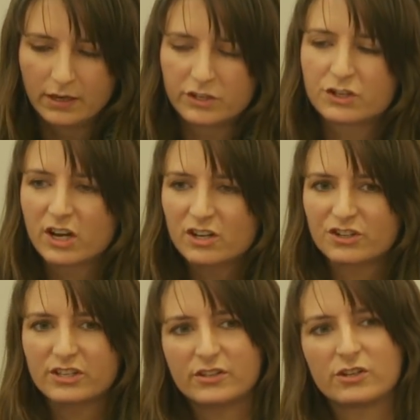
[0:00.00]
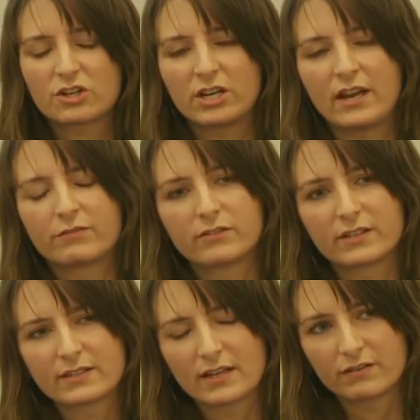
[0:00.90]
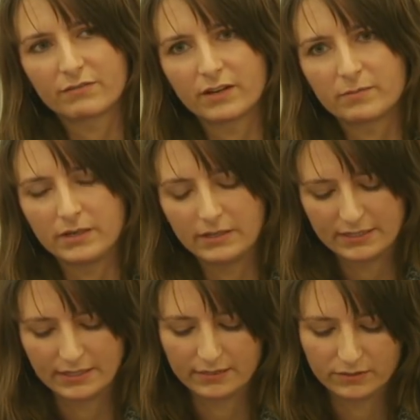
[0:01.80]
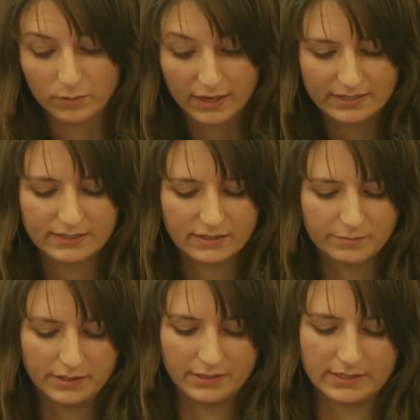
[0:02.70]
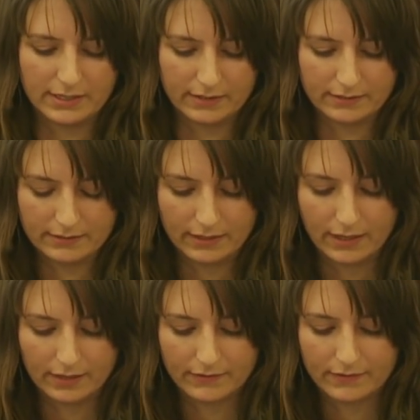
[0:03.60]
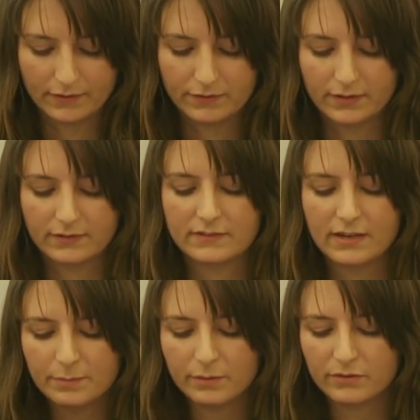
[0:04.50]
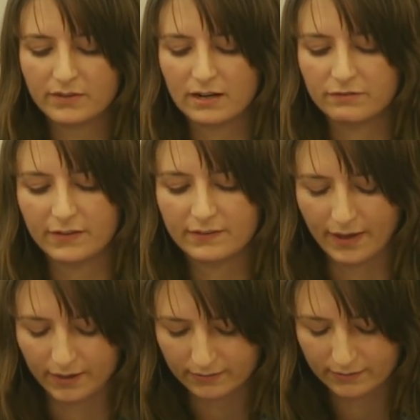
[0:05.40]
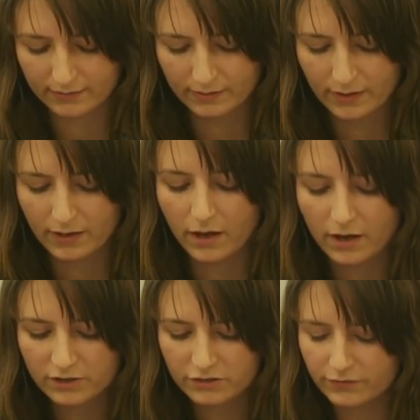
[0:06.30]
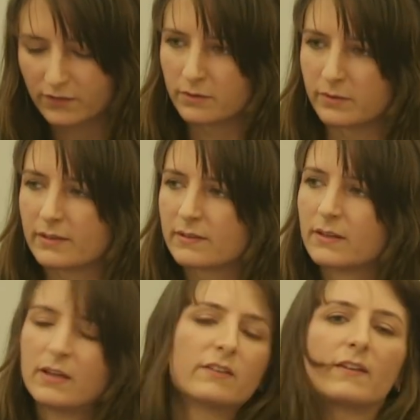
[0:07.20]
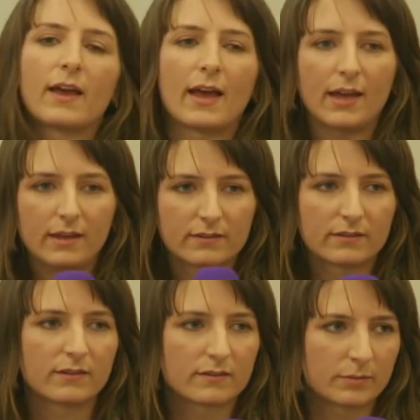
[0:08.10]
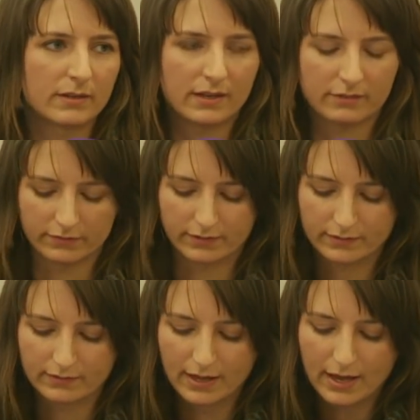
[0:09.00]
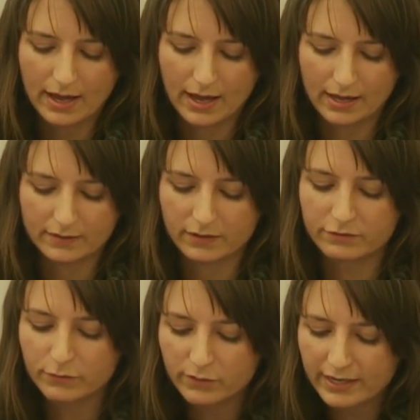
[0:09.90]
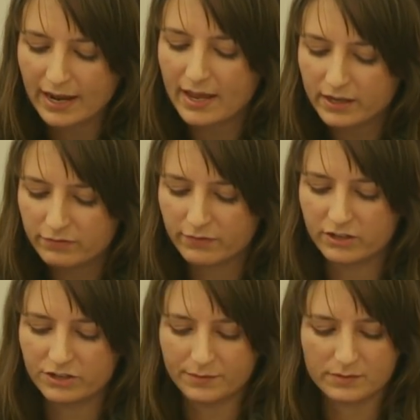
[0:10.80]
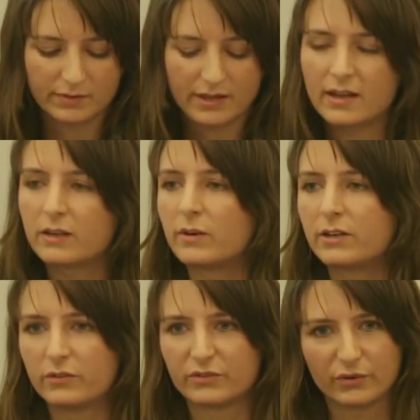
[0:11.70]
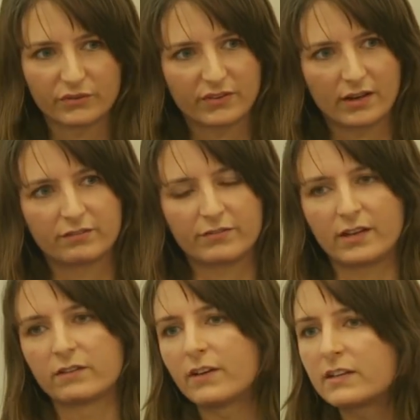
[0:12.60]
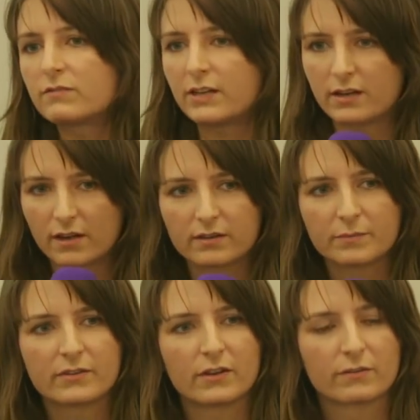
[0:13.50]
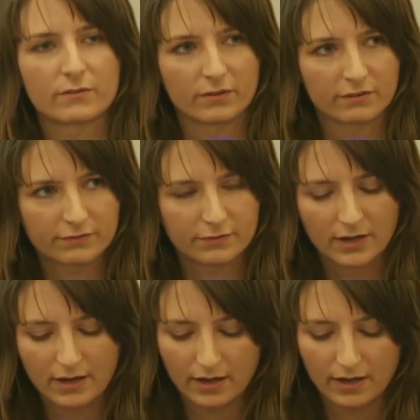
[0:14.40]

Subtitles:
The charge that's usually leveled at Salafi communities, quietist communities, is that staple Salafi texts urge followers to hate disbelievers and avoid any friendships with anyone who's not Salafi, and effectively cut themselves off